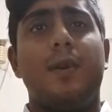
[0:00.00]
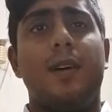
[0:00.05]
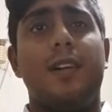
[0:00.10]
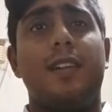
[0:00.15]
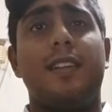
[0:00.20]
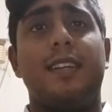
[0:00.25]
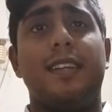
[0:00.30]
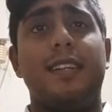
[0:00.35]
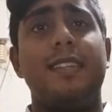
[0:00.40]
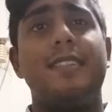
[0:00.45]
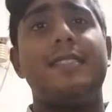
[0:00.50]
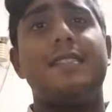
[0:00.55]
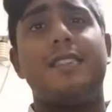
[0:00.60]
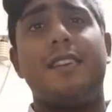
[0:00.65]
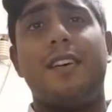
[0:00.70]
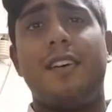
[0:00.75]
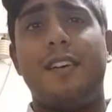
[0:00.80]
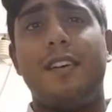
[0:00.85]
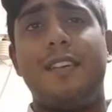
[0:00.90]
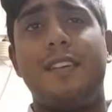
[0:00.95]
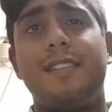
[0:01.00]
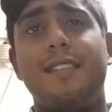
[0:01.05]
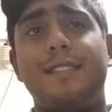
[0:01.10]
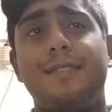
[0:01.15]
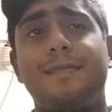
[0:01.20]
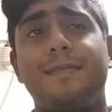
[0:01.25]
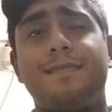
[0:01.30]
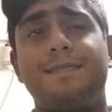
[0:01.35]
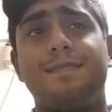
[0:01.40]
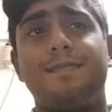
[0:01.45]
Well, it is
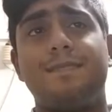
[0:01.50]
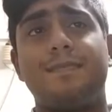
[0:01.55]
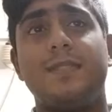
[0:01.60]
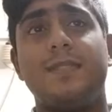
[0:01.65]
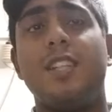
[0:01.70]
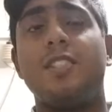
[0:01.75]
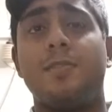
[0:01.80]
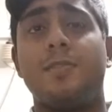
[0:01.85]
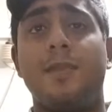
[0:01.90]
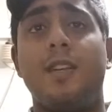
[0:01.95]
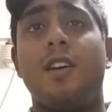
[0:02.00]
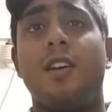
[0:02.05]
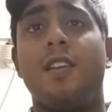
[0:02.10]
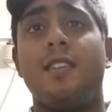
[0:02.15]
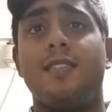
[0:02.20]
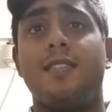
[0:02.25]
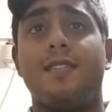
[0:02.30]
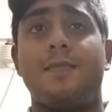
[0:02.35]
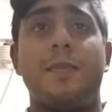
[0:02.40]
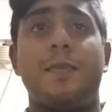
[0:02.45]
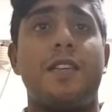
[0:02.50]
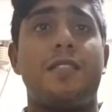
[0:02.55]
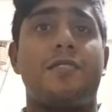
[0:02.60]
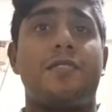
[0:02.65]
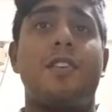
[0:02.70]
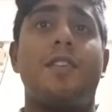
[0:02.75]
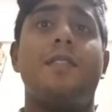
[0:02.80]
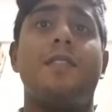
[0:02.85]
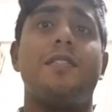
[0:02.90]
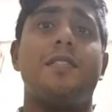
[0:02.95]
hard, and to be honest, space
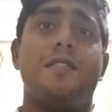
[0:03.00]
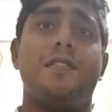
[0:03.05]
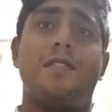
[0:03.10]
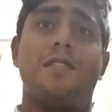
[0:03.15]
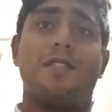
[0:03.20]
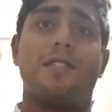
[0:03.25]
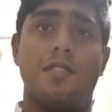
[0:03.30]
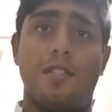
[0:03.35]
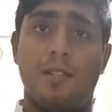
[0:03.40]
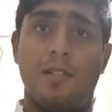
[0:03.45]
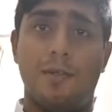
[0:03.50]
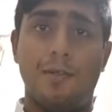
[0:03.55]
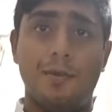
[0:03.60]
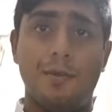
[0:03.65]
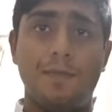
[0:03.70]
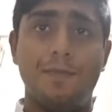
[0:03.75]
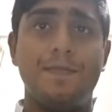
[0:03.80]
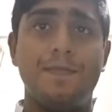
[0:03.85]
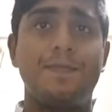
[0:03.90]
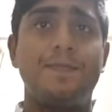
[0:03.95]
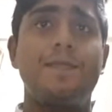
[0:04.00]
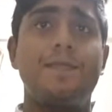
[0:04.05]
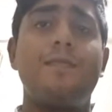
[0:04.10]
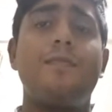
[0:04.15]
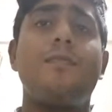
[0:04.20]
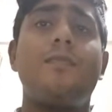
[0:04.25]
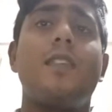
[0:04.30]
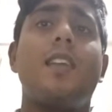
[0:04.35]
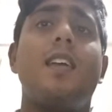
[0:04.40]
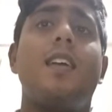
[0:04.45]
travel is slow,
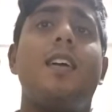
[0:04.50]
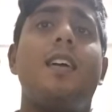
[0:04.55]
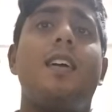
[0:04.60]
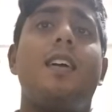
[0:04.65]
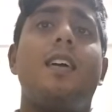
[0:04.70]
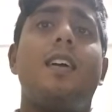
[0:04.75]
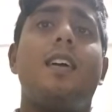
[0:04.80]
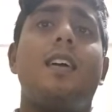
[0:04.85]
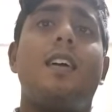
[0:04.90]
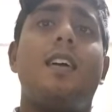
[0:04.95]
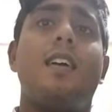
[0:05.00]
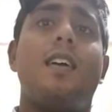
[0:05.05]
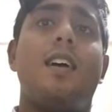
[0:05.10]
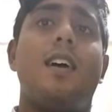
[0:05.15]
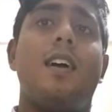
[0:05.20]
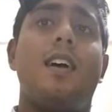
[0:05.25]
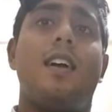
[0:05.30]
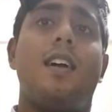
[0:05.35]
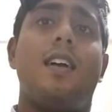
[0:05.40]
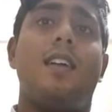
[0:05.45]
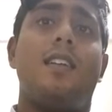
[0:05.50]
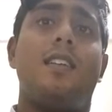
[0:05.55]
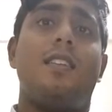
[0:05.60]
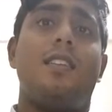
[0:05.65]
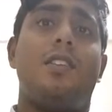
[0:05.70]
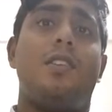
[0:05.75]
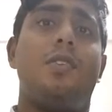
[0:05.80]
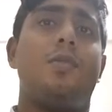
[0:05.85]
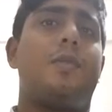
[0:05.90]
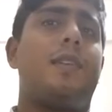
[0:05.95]

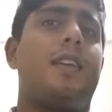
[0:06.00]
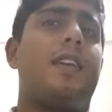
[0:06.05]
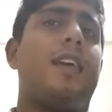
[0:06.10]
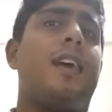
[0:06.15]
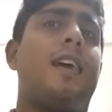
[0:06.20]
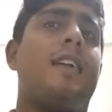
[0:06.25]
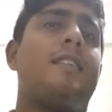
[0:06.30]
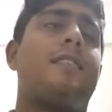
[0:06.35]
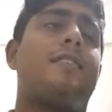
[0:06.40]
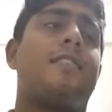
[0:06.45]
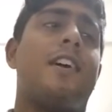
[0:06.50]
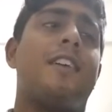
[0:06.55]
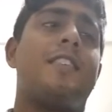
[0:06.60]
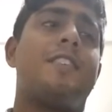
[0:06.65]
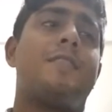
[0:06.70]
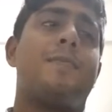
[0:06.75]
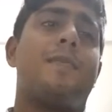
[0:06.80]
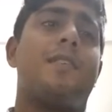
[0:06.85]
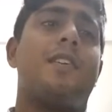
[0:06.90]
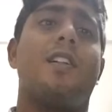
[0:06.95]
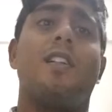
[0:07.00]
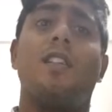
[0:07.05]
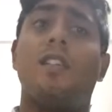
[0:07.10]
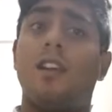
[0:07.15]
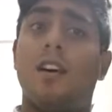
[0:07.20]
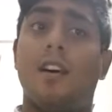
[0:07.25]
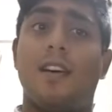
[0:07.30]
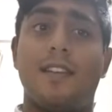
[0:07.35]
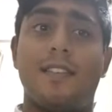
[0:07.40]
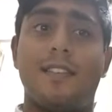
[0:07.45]
and you can transport a
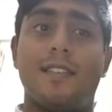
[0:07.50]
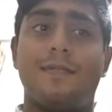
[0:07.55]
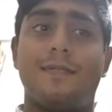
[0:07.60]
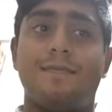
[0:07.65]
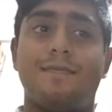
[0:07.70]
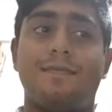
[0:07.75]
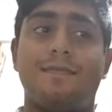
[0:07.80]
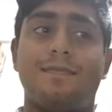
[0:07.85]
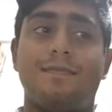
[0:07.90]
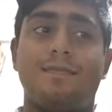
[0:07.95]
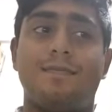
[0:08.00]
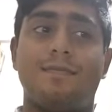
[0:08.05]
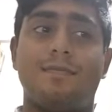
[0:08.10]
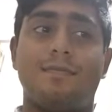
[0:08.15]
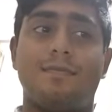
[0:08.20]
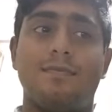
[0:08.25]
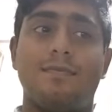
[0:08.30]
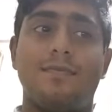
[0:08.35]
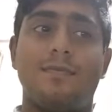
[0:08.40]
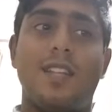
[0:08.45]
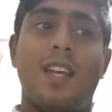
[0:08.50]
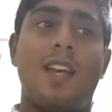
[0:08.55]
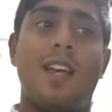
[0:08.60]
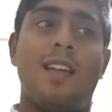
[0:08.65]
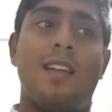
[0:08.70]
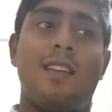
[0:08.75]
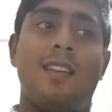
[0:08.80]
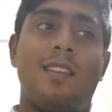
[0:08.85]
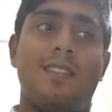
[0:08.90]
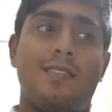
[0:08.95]
lot,
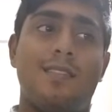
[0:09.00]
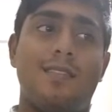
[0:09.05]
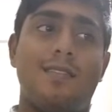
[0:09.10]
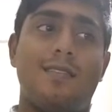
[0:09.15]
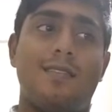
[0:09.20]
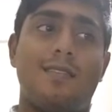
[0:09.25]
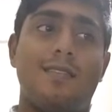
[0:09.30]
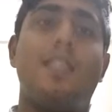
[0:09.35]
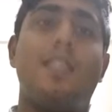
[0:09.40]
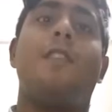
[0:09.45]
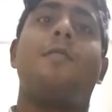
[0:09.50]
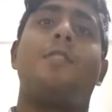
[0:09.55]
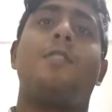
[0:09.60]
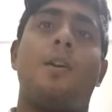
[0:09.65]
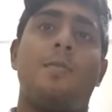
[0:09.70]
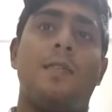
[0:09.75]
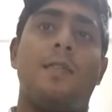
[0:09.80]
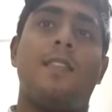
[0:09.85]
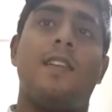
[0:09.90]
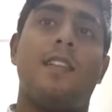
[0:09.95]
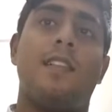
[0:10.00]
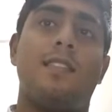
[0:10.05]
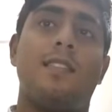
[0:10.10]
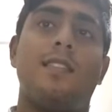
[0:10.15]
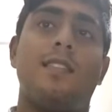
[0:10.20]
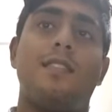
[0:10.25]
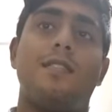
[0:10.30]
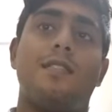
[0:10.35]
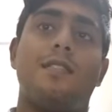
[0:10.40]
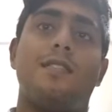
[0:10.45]
and on top of that,
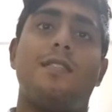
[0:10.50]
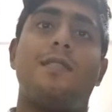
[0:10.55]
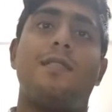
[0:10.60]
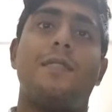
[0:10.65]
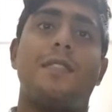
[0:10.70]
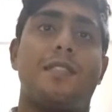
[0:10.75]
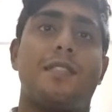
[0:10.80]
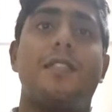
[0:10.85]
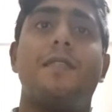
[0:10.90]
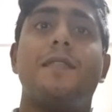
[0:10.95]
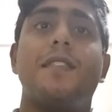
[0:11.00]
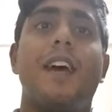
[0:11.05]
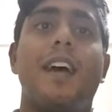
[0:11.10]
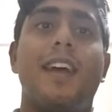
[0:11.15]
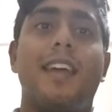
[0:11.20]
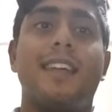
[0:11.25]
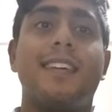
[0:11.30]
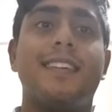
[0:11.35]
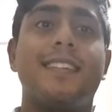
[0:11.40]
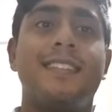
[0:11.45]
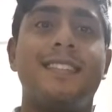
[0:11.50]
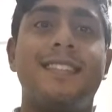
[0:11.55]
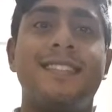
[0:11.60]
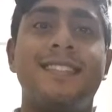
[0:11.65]
there's the risk of dying.